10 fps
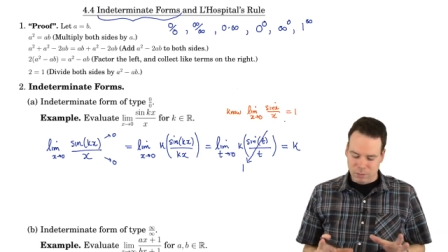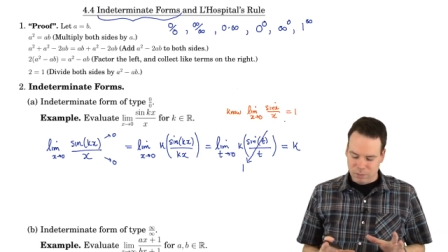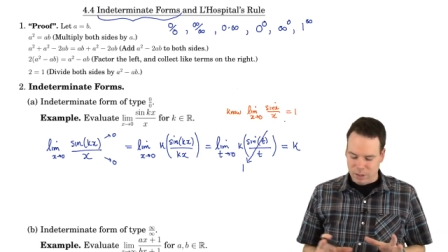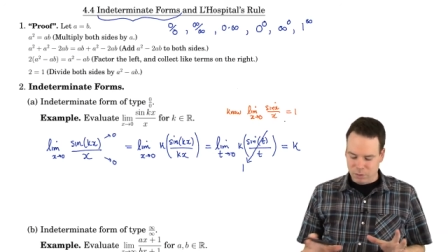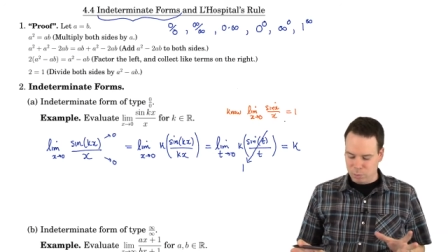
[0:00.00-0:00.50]
of an
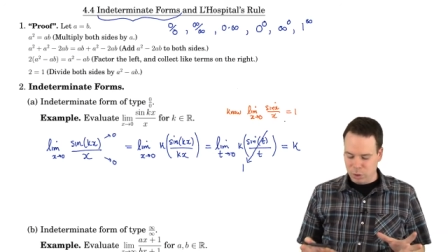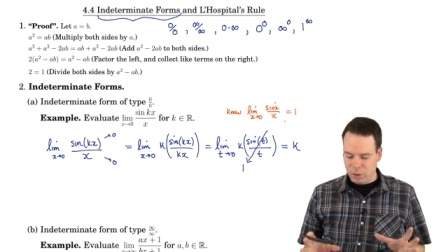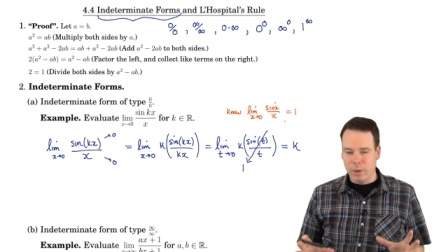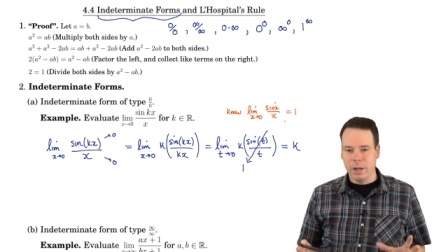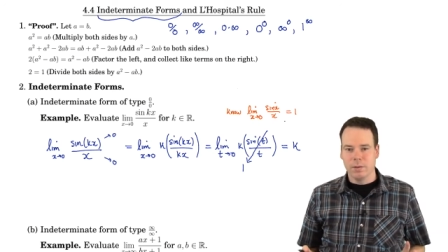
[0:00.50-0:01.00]
algebraic
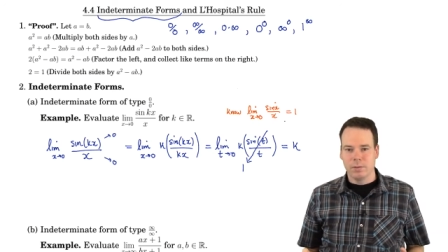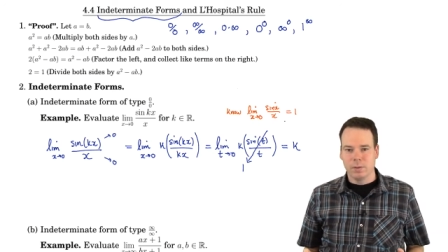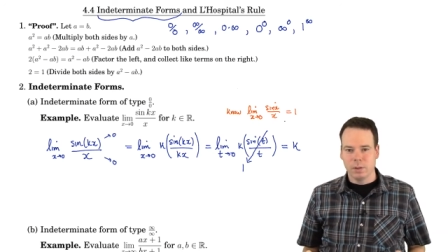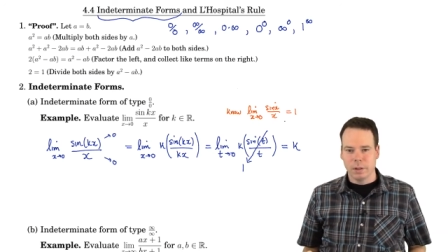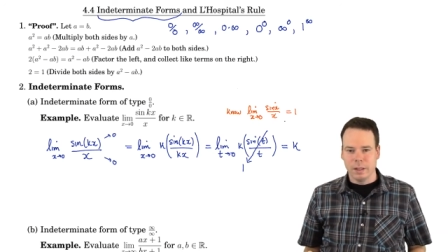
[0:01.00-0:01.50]
way of
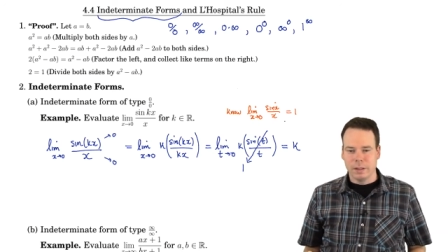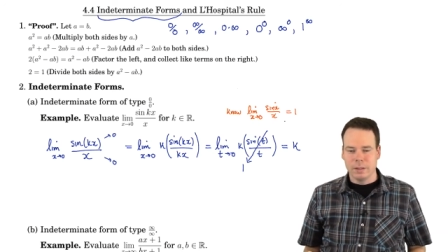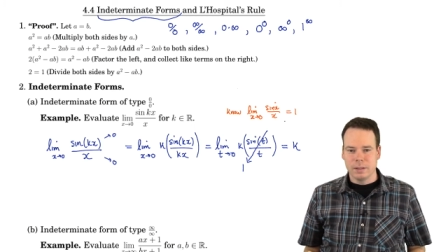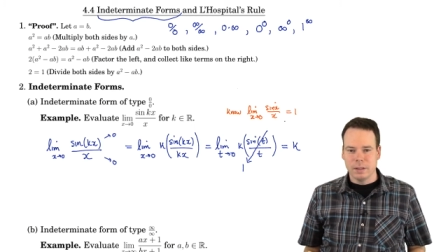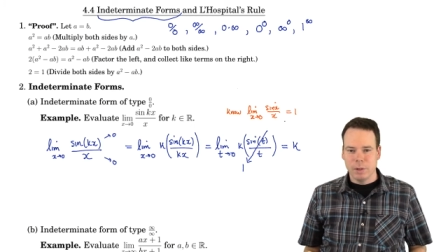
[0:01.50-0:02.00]
looking at
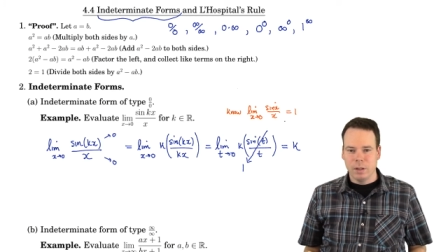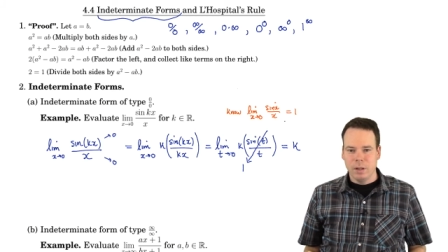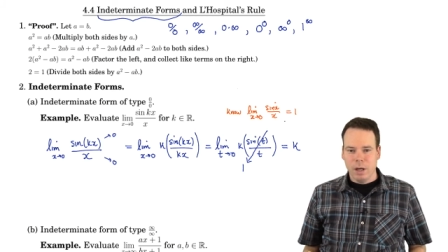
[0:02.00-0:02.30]
this limit.